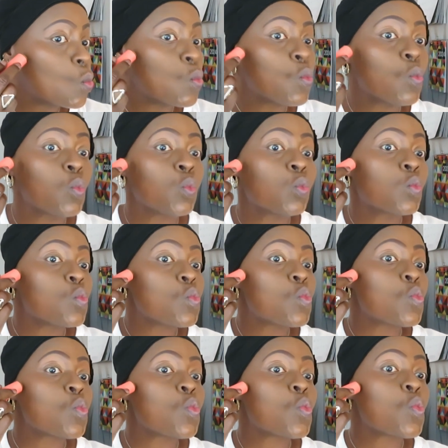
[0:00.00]

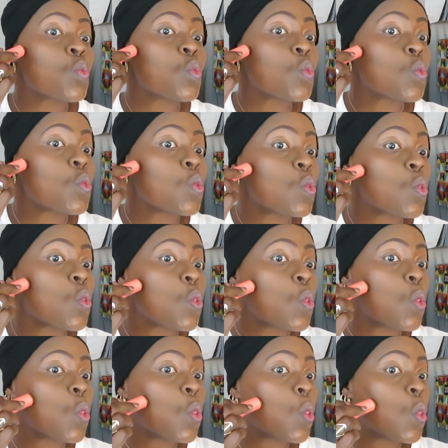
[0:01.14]

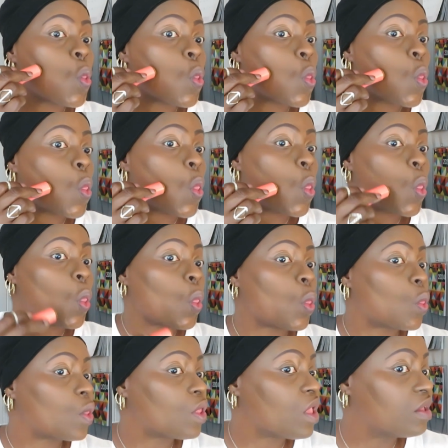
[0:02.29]

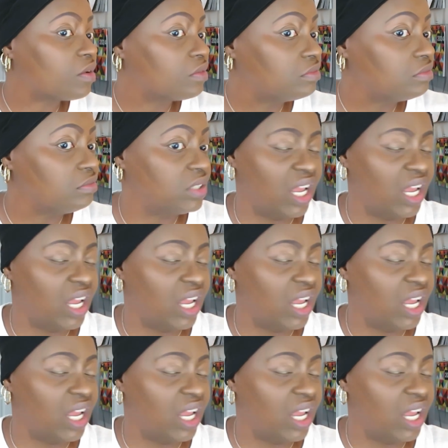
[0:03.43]
(no one is talking)